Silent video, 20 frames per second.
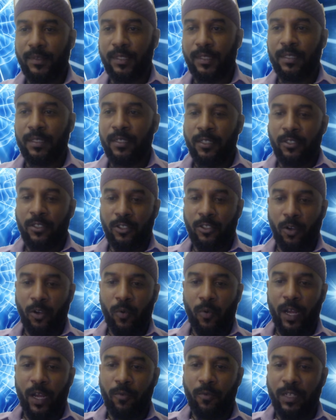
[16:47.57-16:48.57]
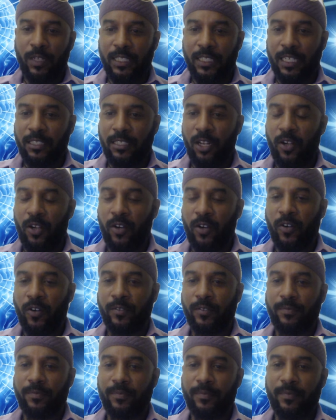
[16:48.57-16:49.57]
So what did we just learn?
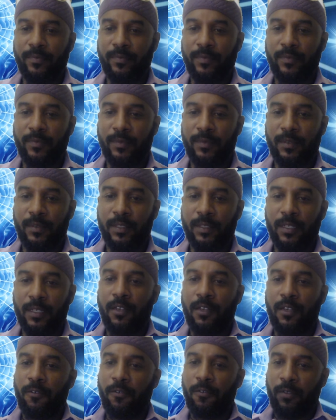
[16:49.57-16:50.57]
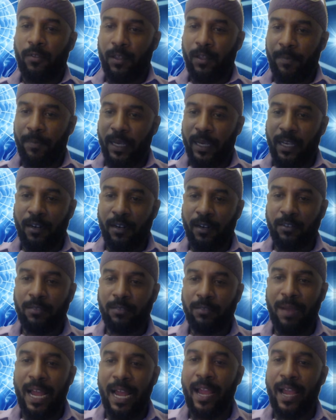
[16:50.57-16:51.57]
The beginner's
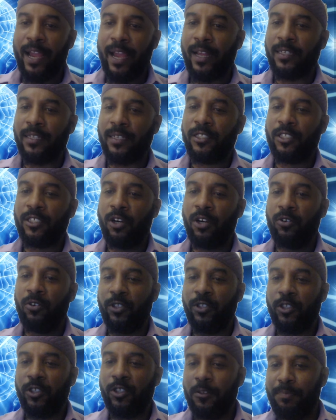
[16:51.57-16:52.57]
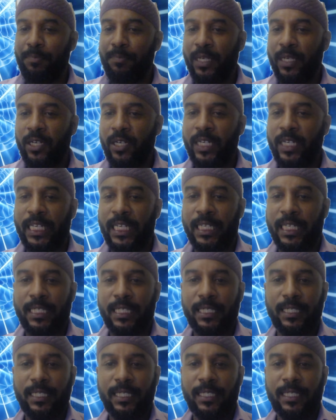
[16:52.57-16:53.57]
mind shows you beauty,
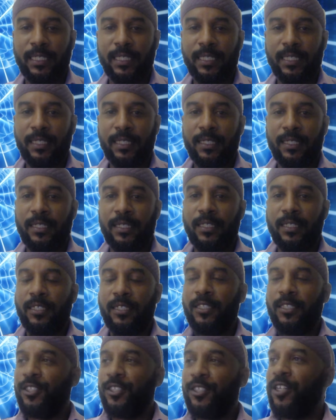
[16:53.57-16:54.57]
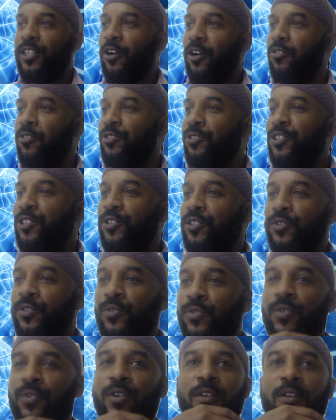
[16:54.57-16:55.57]
shows
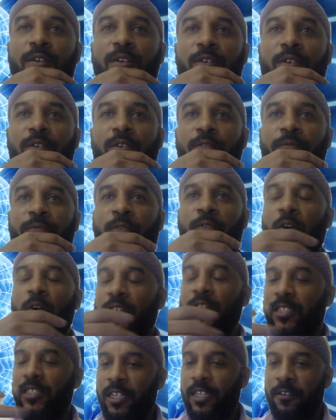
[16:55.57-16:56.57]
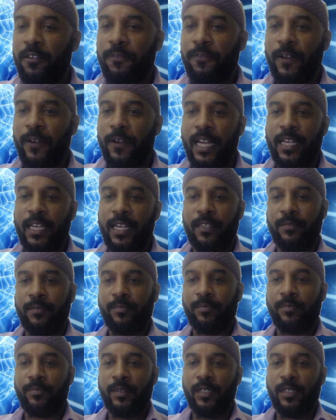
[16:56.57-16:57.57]
you fortune and fame,
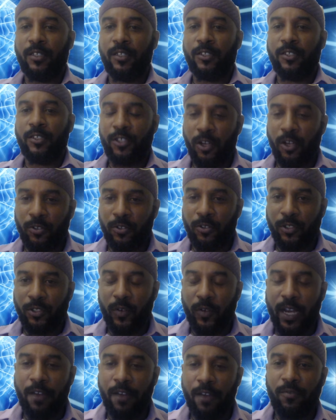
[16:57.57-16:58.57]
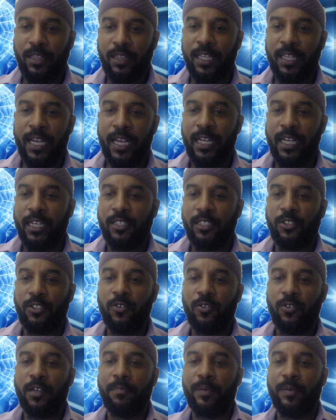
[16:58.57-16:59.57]
shows you everything that you
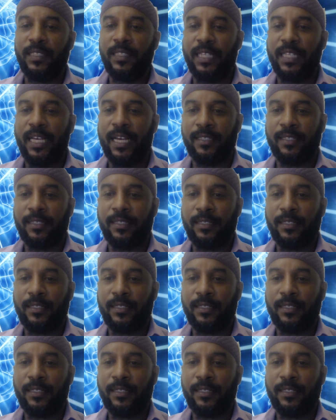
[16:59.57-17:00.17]
can possess,